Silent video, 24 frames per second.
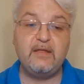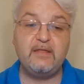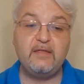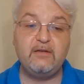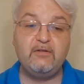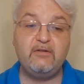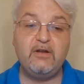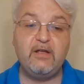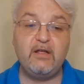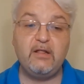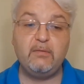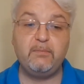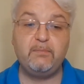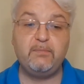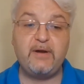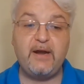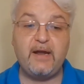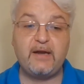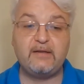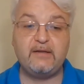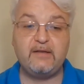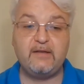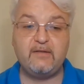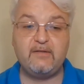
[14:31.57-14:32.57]
real
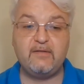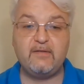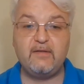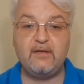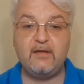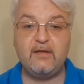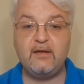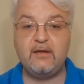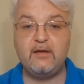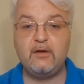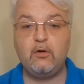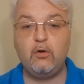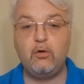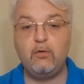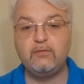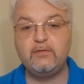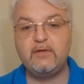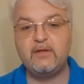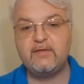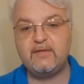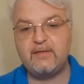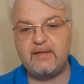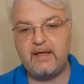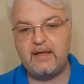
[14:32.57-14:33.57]
practice of
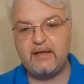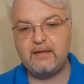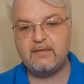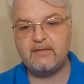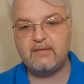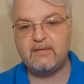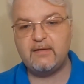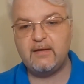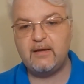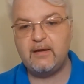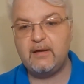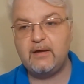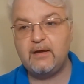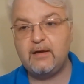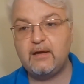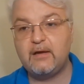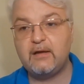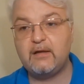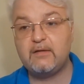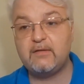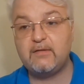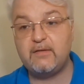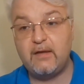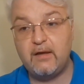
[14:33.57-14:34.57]
the states
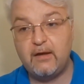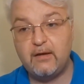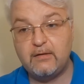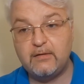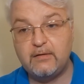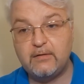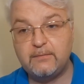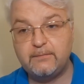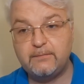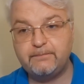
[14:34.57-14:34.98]
concerned.